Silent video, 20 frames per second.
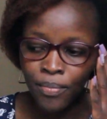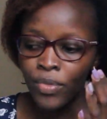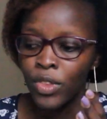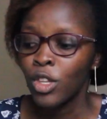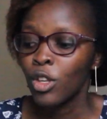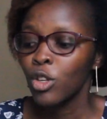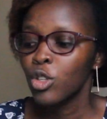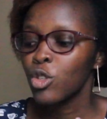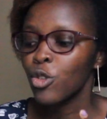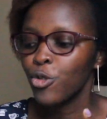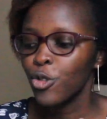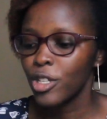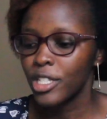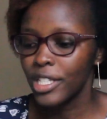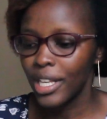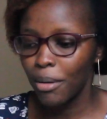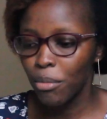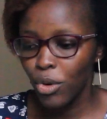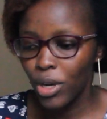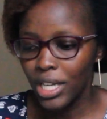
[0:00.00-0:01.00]
So for
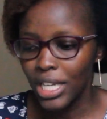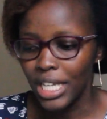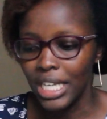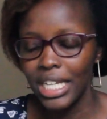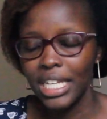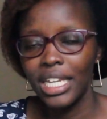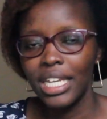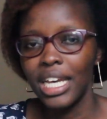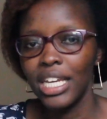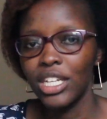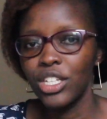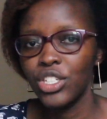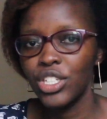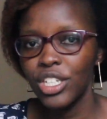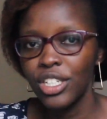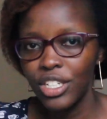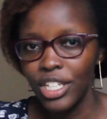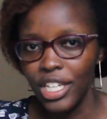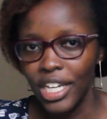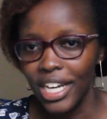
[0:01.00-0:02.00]
someone in
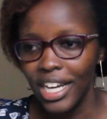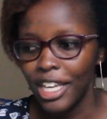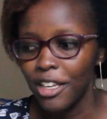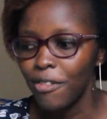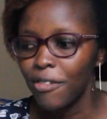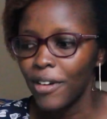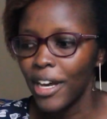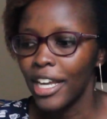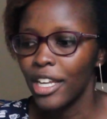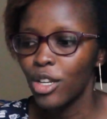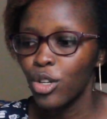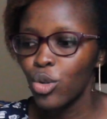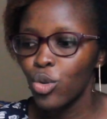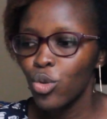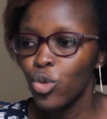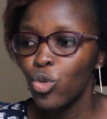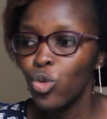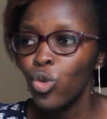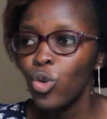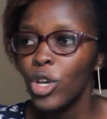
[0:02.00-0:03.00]
Nigeria, if
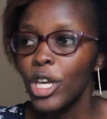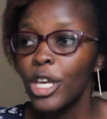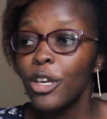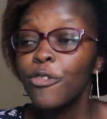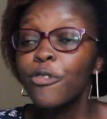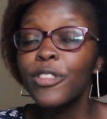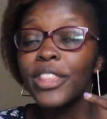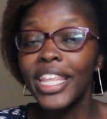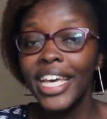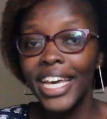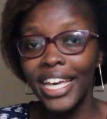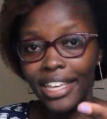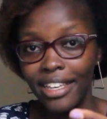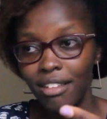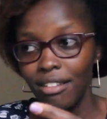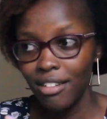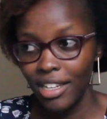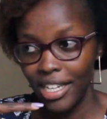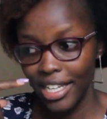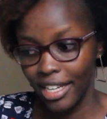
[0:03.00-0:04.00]
they,
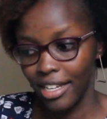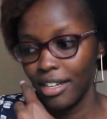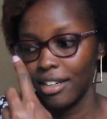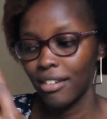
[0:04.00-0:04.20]
like